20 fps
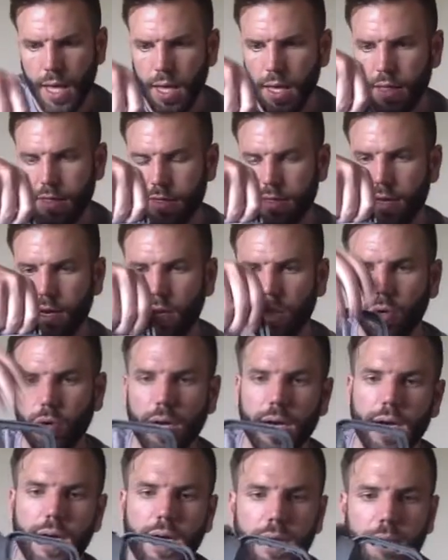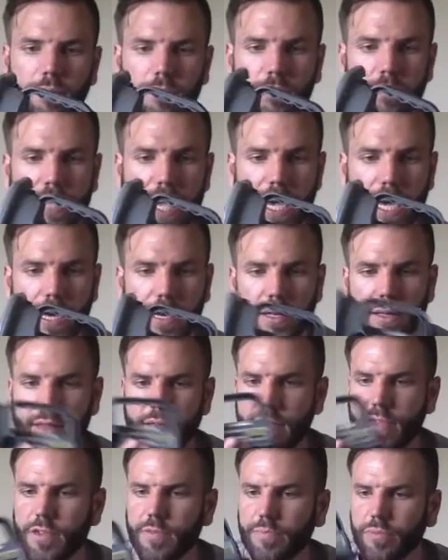So,
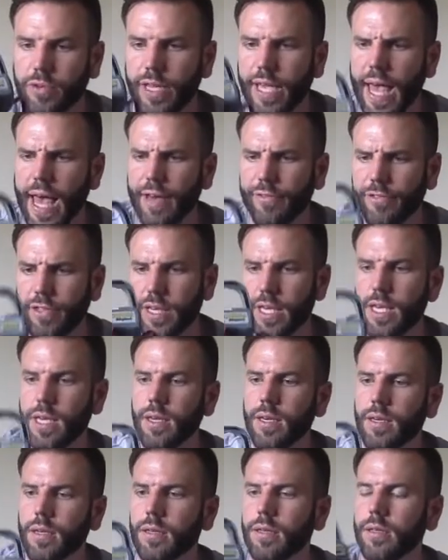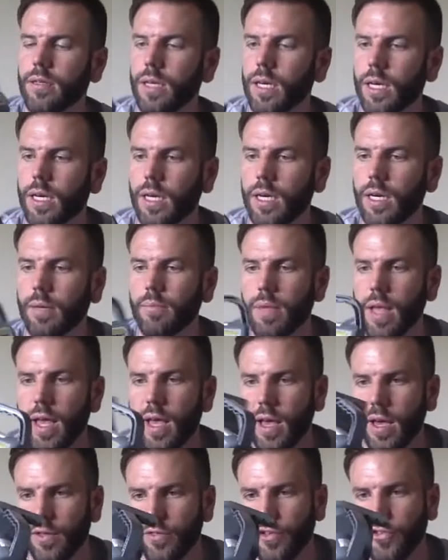this is pretty hefty. The
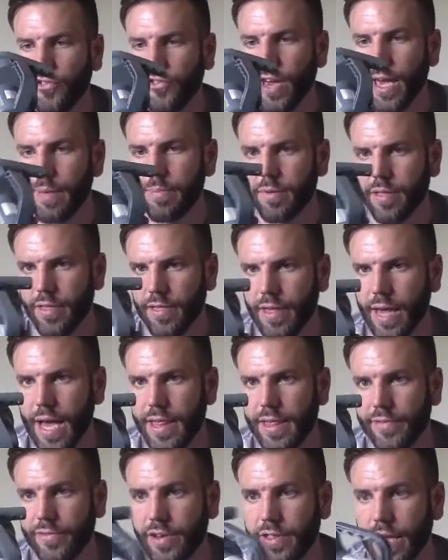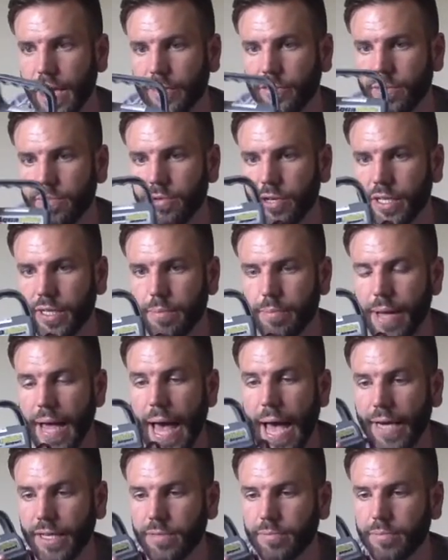shape and size of it is actually pretty
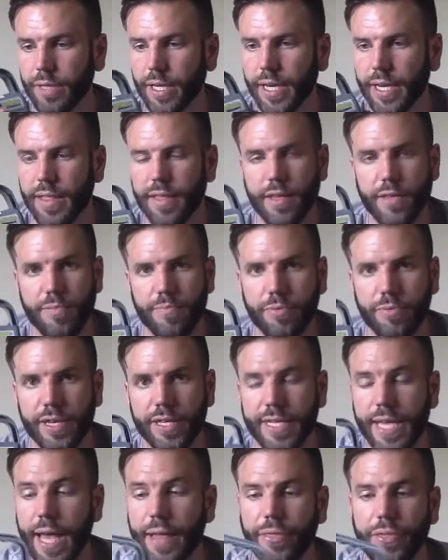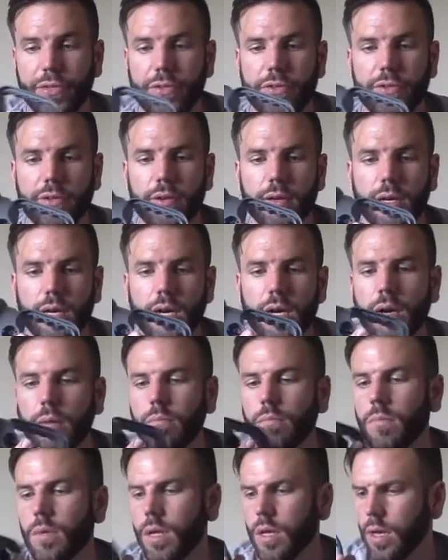compact, but it's pretty dense.
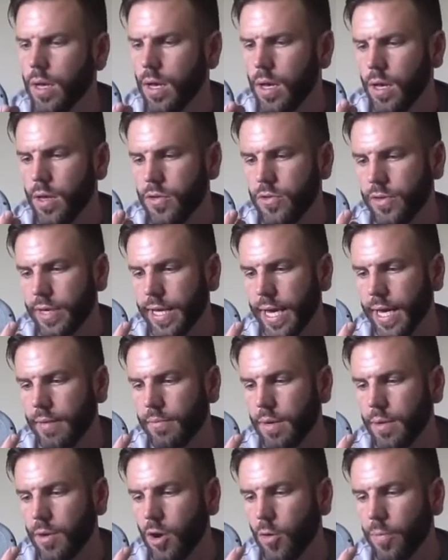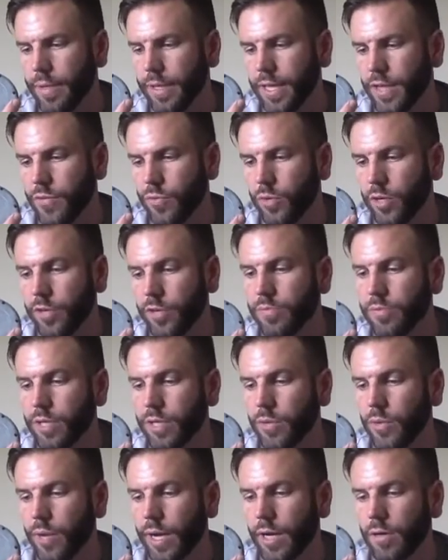I'm hoping this works pretty
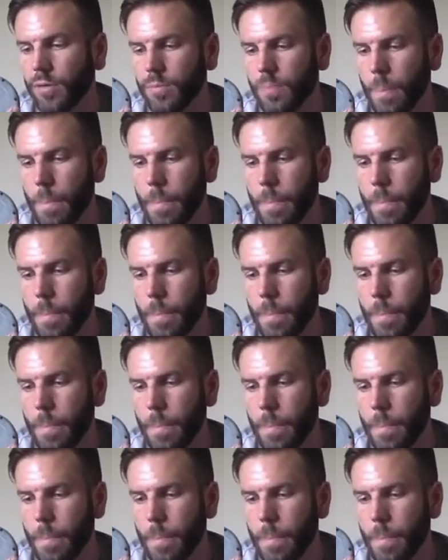well.